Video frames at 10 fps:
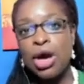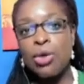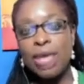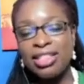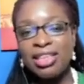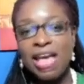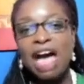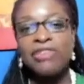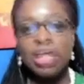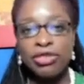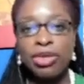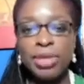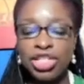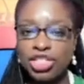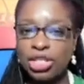when they have
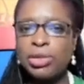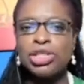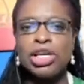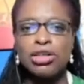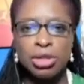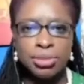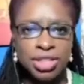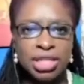information about corruption,